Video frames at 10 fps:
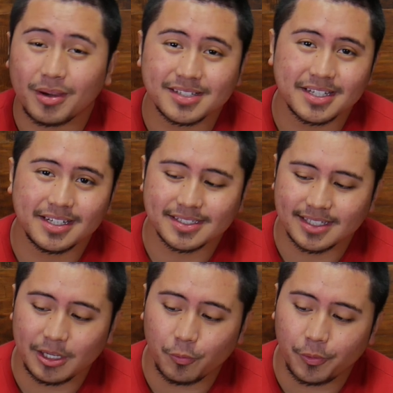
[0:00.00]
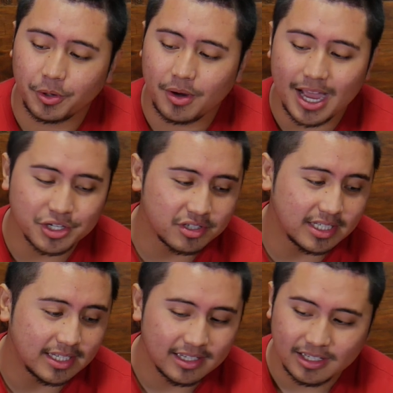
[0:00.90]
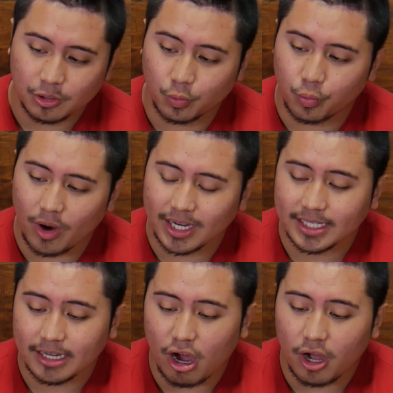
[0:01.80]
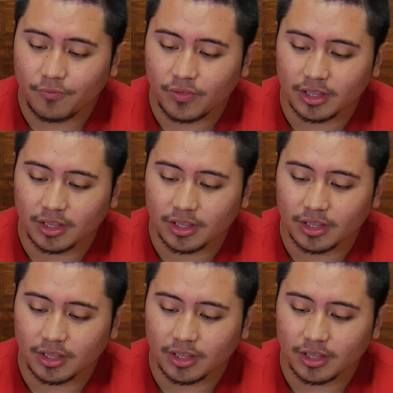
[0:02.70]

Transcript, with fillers: about aesthetics, it will actually grind it off